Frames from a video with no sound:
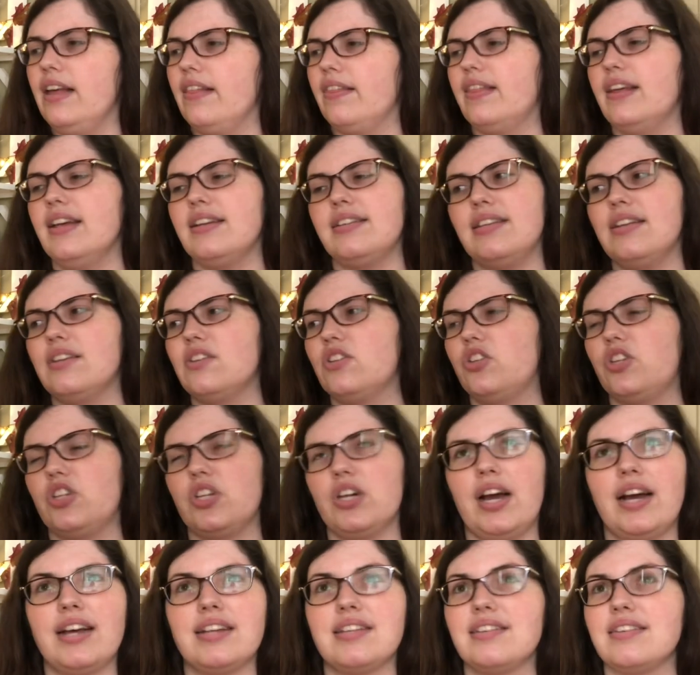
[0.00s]
This is
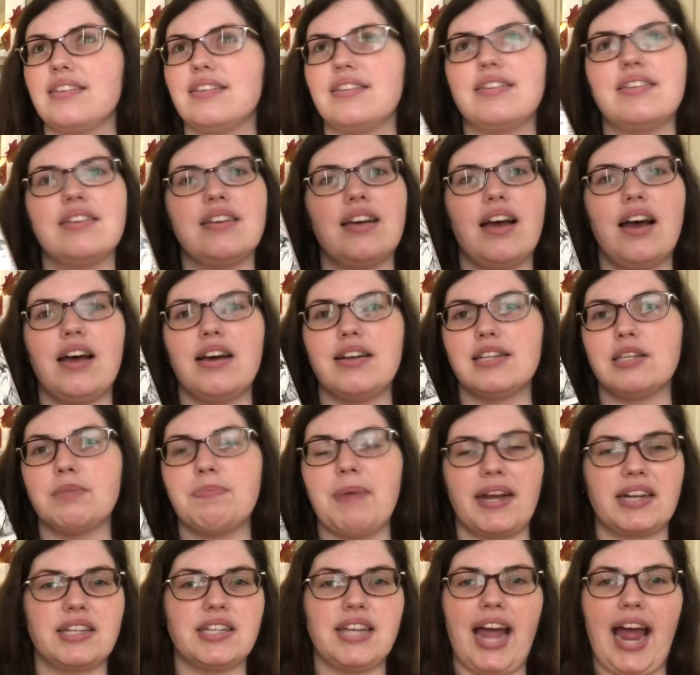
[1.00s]
just a
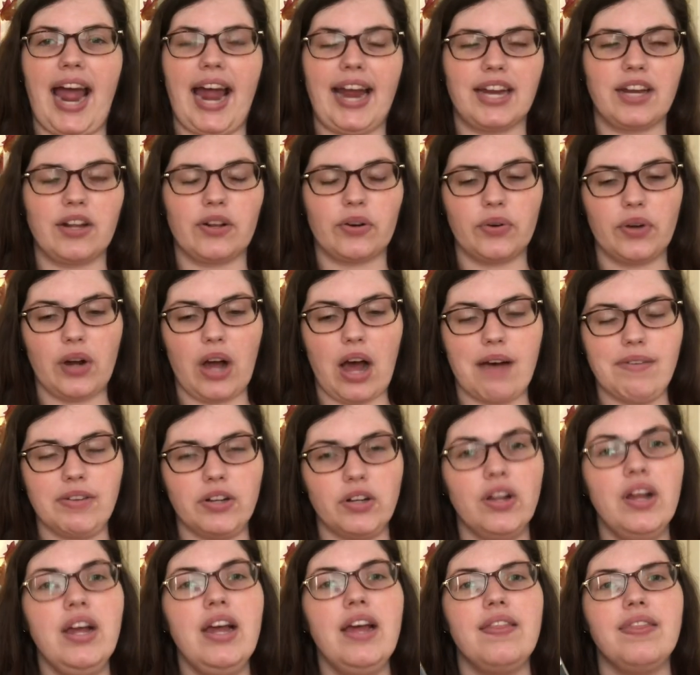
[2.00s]
spectacular
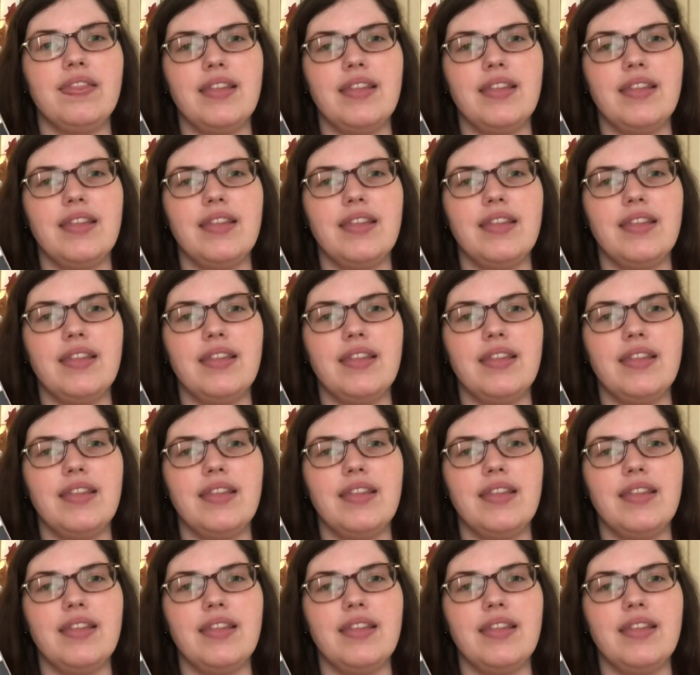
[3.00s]
novel.